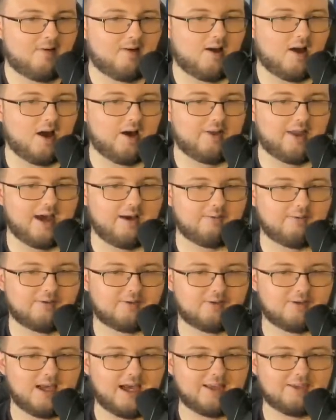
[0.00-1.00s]
Oh, that was,
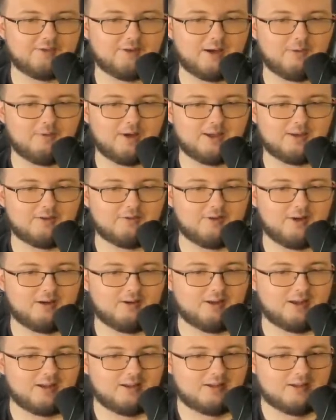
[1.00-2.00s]
I threw that way too
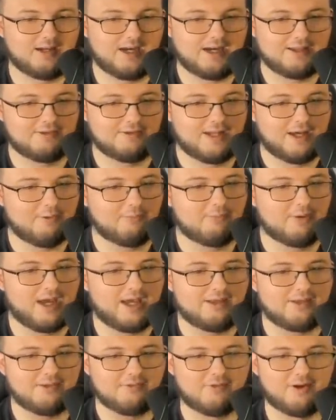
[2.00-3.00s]
early. I threw that
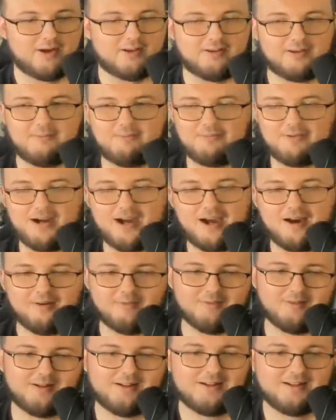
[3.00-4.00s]
way too early, bro.
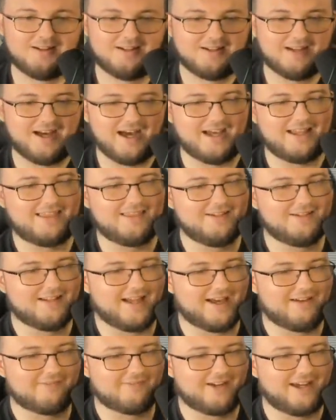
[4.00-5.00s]
I threw
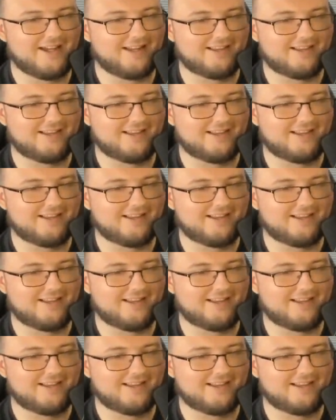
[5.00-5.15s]
that way